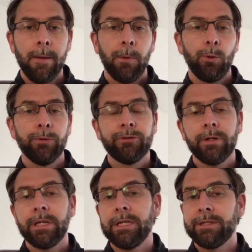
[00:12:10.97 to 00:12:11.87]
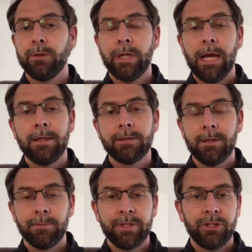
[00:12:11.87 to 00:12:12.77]
But also that it's okay in
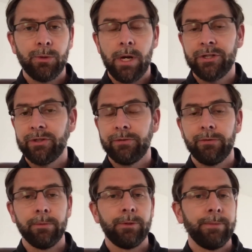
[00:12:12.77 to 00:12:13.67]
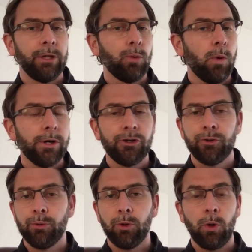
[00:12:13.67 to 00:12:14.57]
some situations for them to be quite
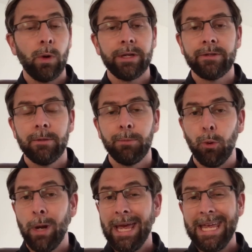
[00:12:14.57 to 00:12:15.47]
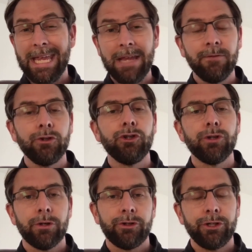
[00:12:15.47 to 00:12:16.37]
short, quite simple, even
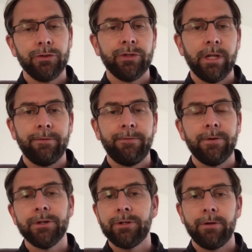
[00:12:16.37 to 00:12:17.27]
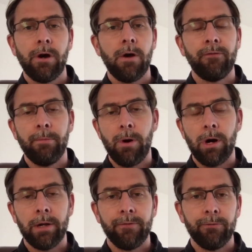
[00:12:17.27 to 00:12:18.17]
just using that first half a
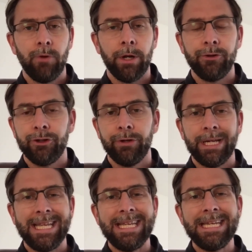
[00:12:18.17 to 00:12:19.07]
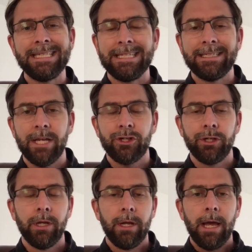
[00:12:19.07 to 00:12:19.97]
mile of the run during an easy
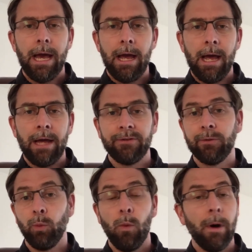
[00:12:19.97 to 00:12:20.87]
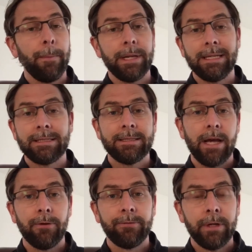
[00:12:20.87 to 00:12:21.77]
session as the warm-up in
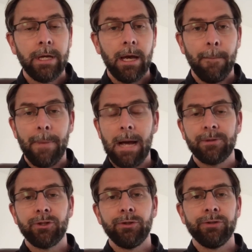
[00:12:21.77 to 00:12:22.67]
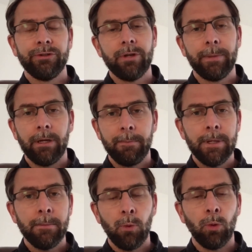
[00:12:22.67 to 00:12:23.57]
itself, and perhaps using something a
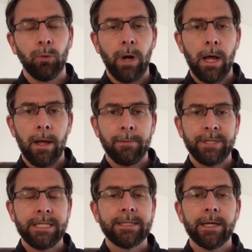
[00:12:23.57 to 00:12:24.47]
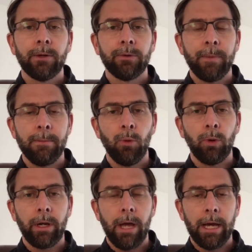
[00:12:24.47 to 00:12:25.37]
bit more detailed, a bit
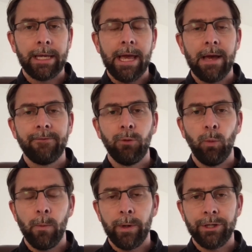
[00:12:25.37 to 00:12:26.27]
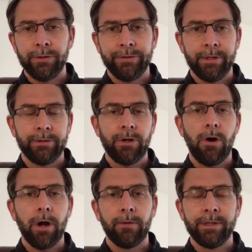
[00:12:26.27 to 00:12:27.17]
more careful when we're using those
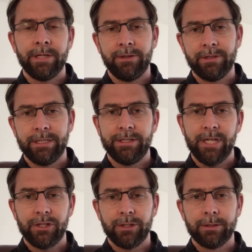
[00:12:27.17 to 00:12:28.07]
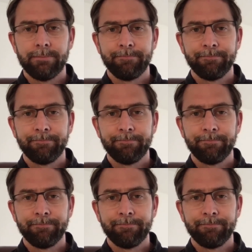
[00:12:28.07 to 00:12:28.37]
higher intensity sessions.